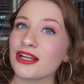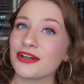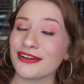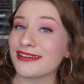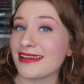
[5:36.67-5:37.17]

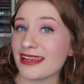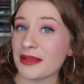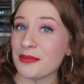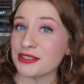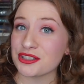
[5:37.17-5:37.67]
good
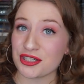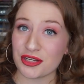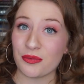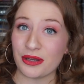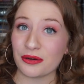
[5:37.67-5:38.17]
name,
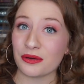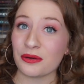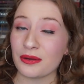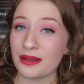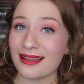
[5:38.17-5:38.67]
she
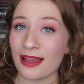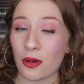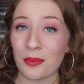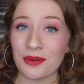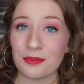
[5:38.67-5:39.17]
will
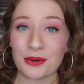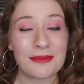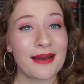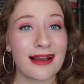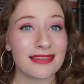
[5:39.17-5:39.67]
help
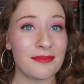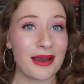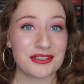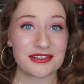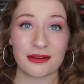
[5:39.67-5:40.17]
bring back the
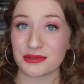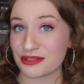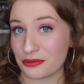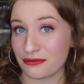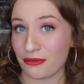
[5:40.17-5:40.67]
magic that was
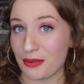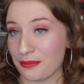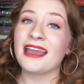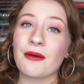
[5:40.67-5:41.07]
stolen from him.